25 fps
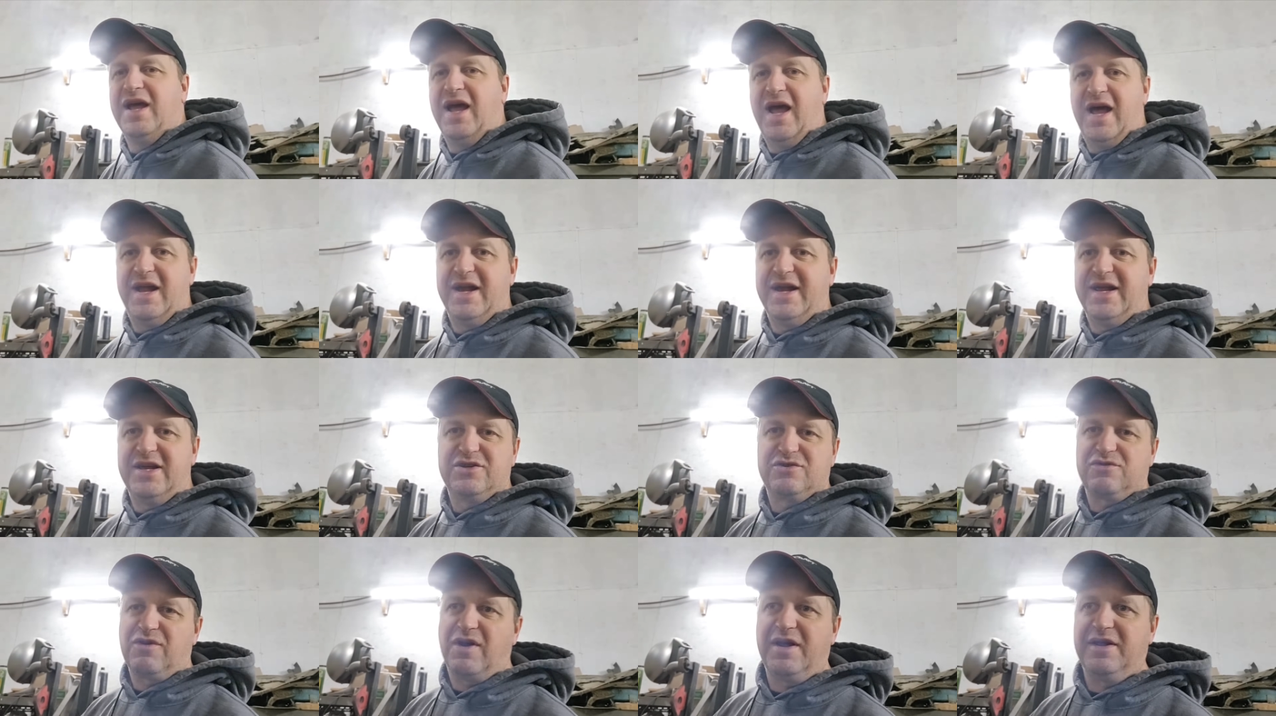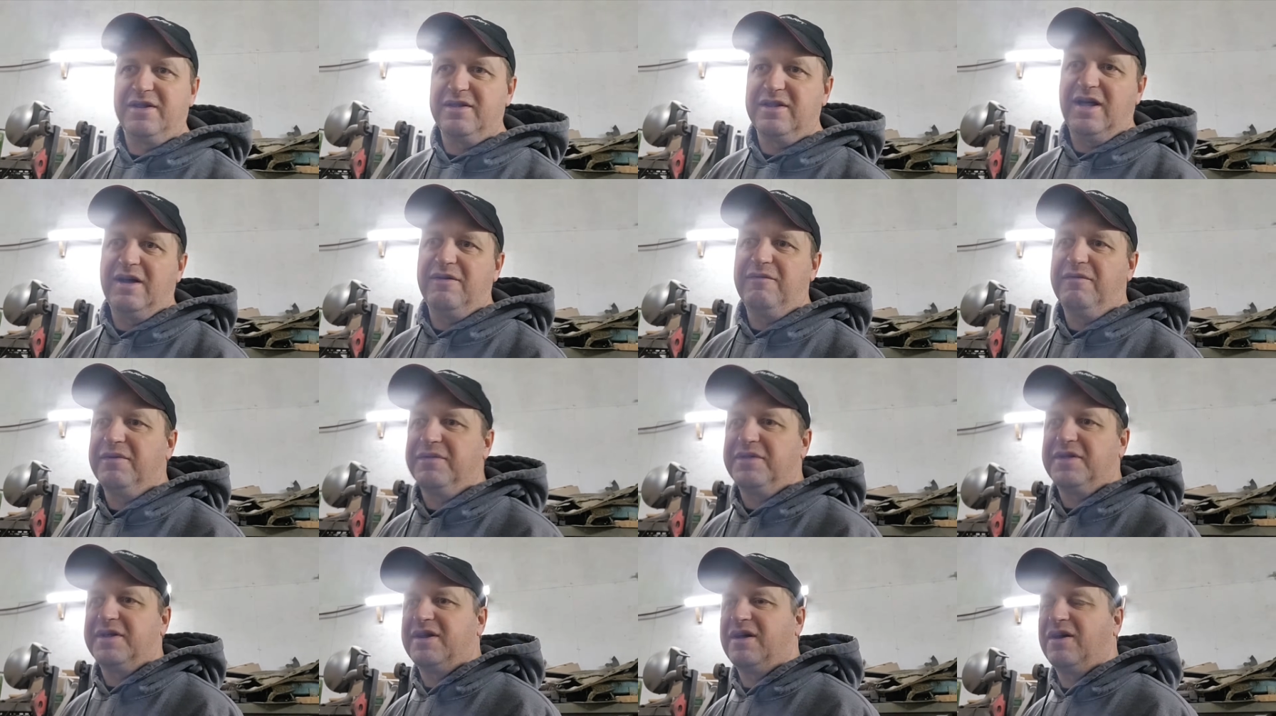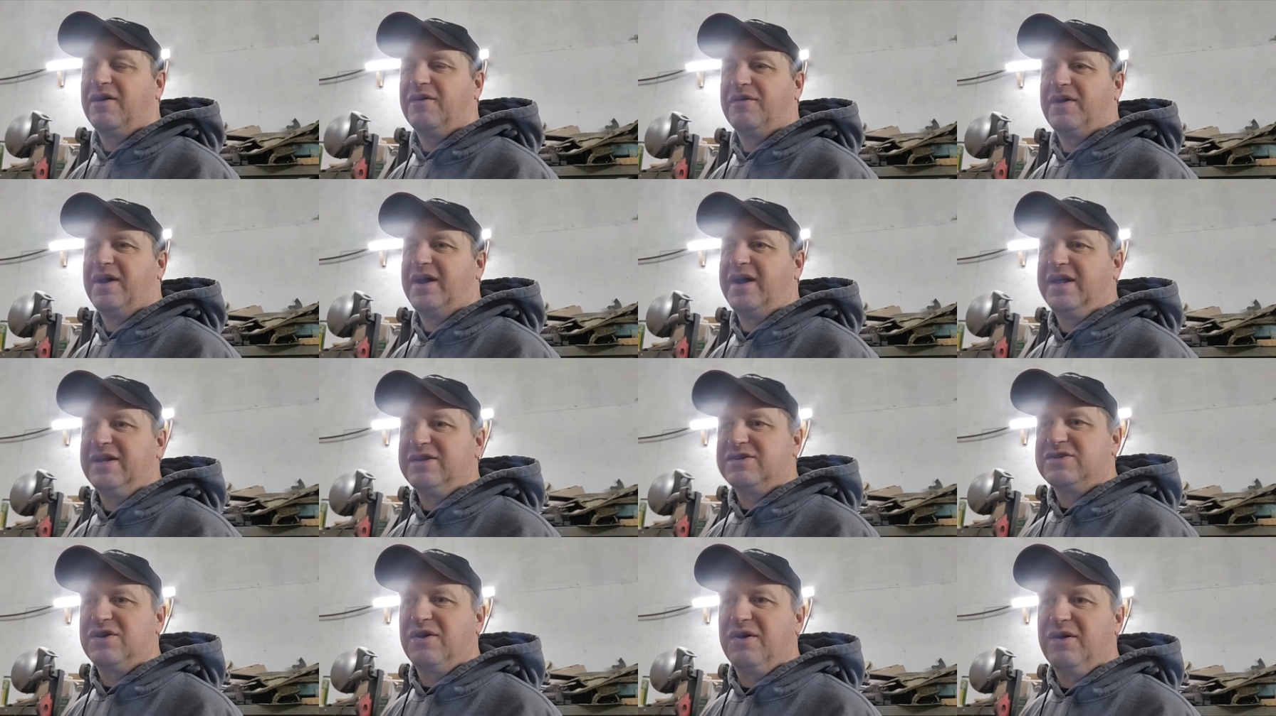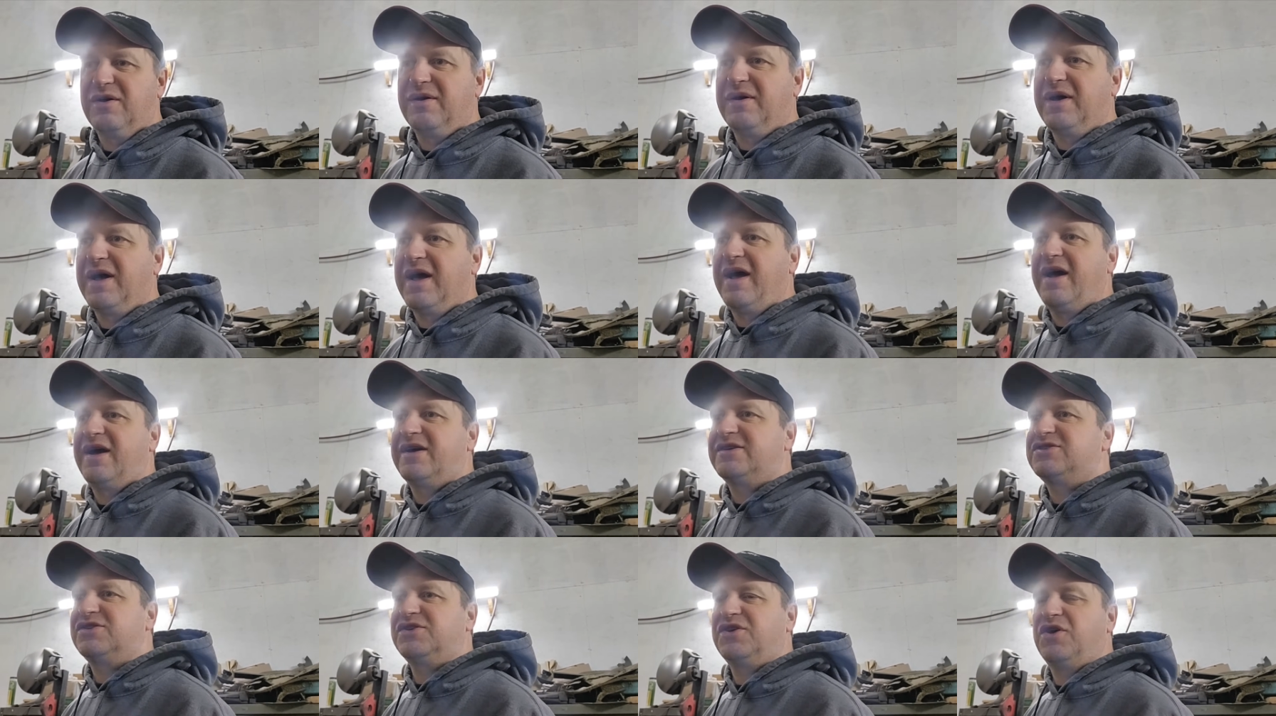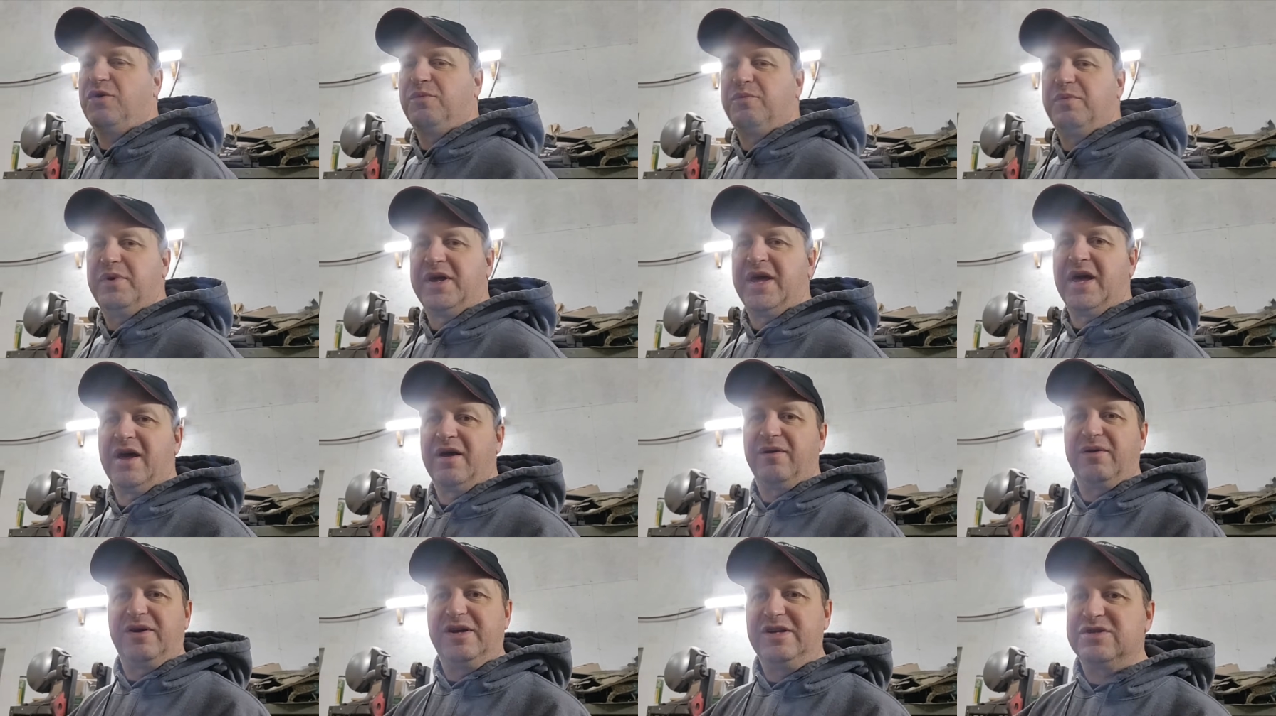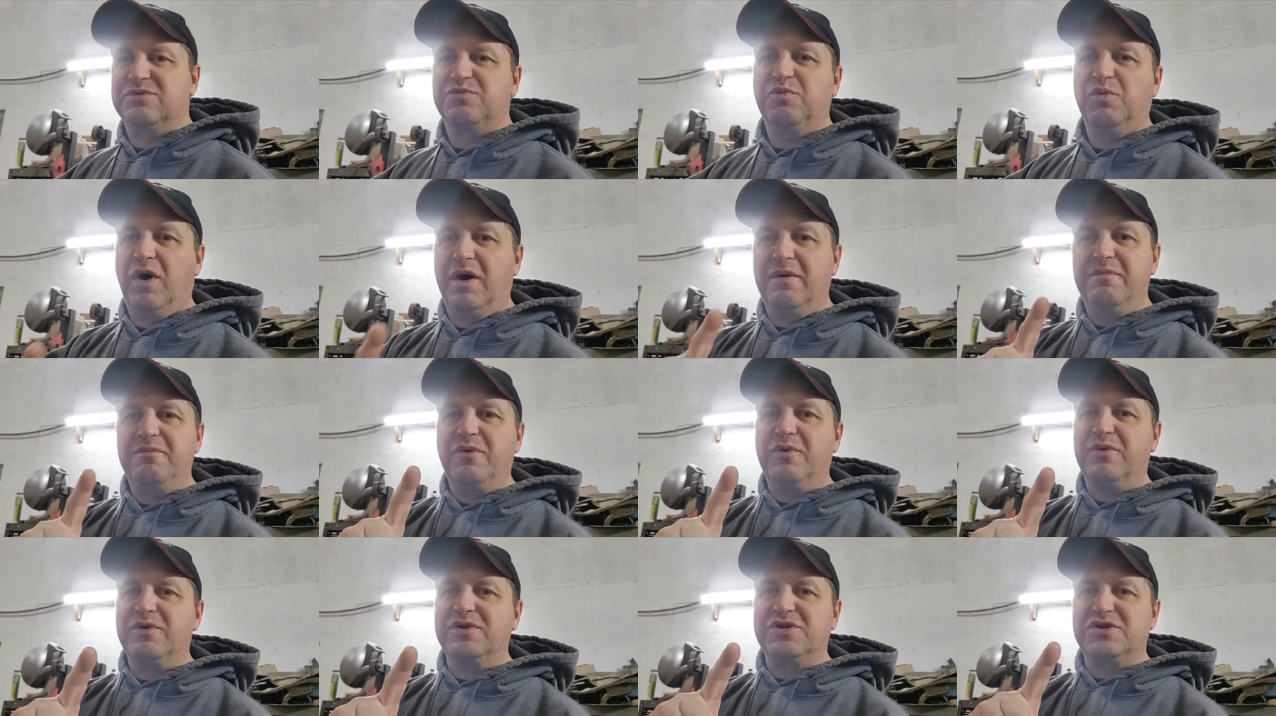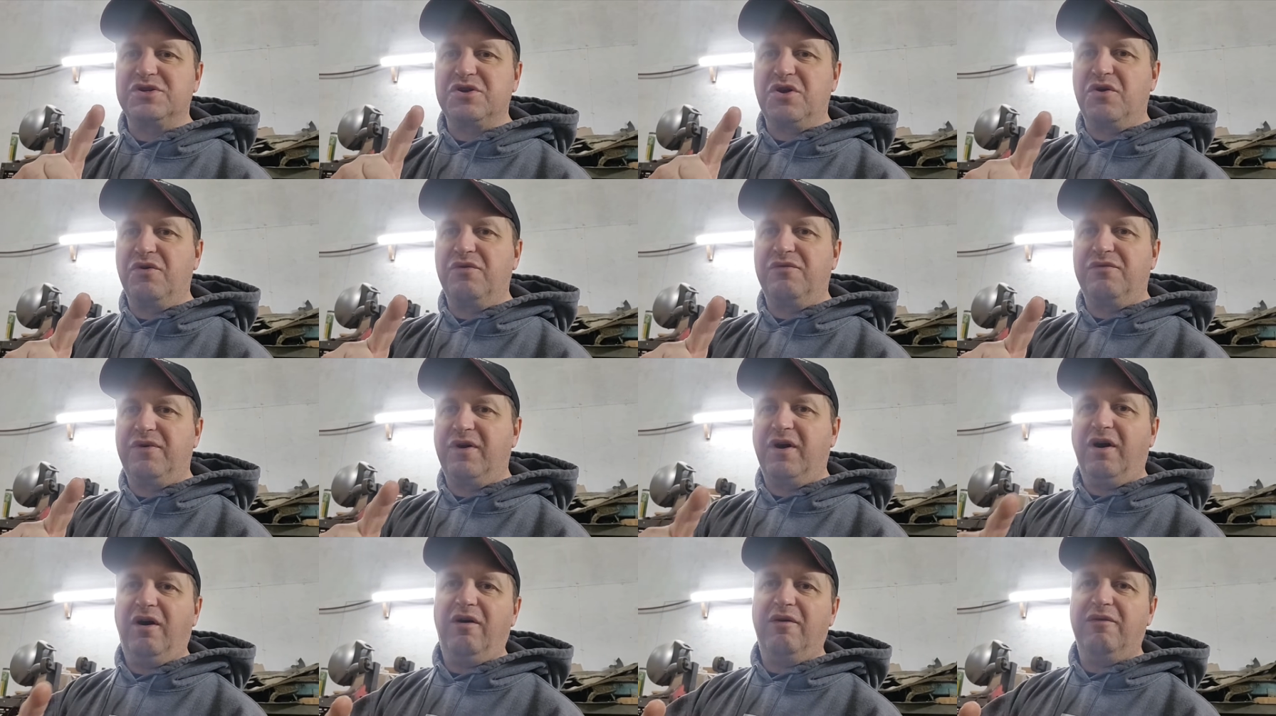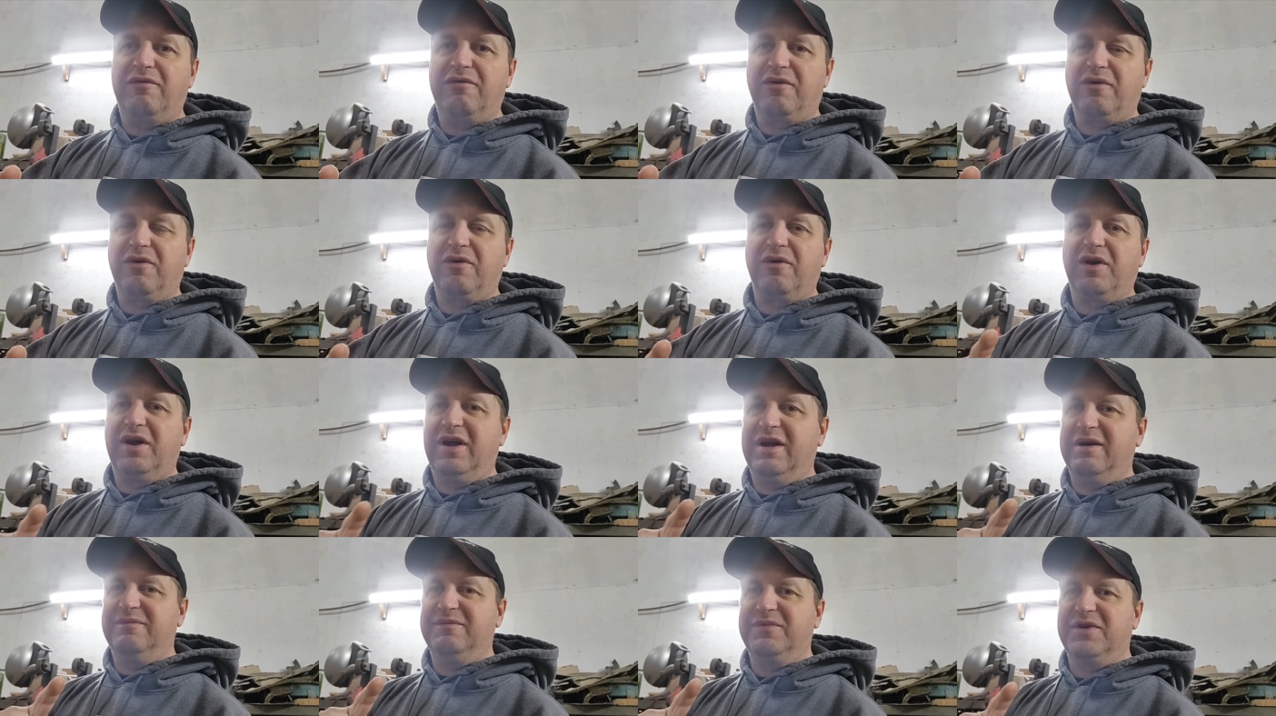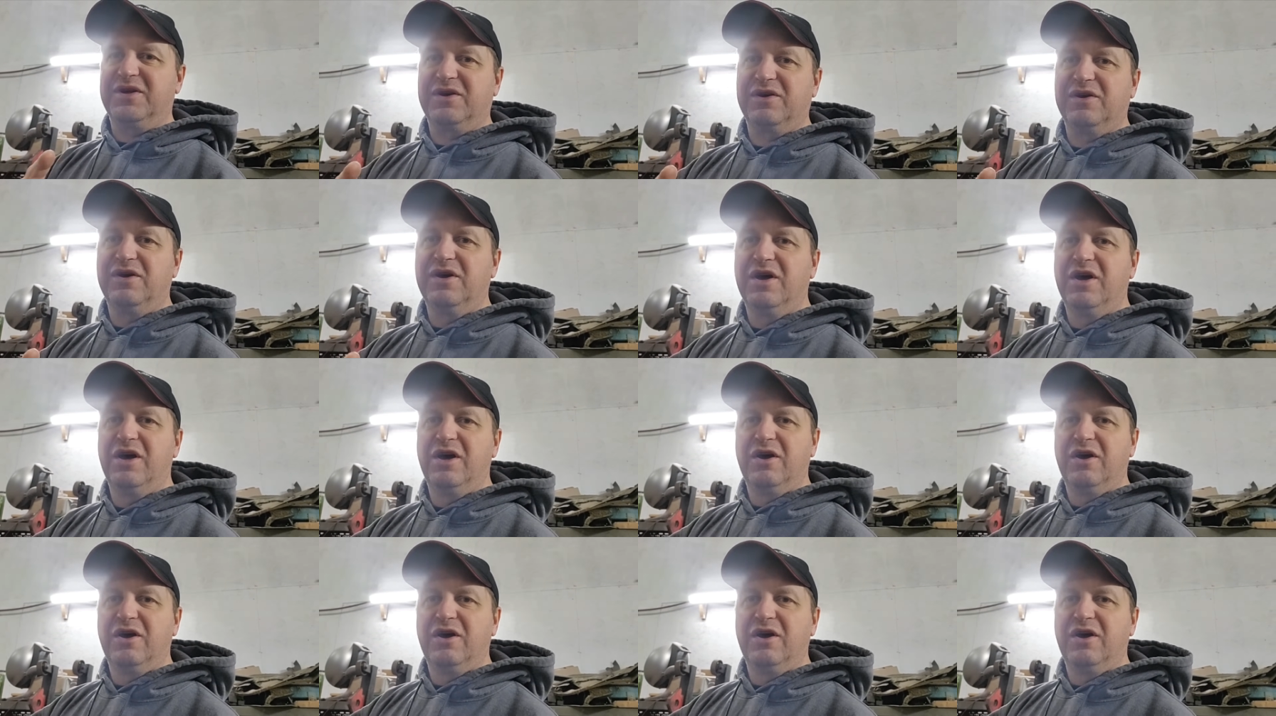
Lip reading: And he's right in love with it already. So I actually hope we get at least one more snowfall for him to